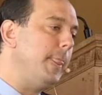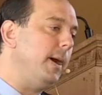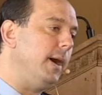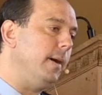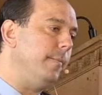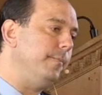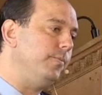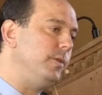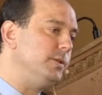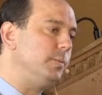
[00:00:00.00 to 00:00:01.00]
um,
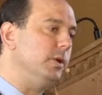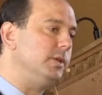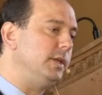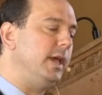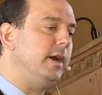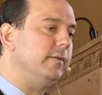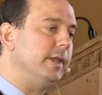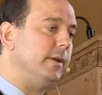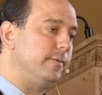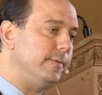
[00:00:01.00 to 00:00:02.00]
this bill didn't have a
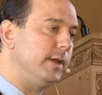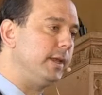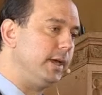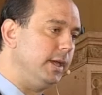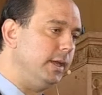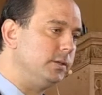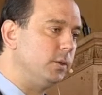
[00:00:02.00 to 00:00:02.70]
lot of funding in it.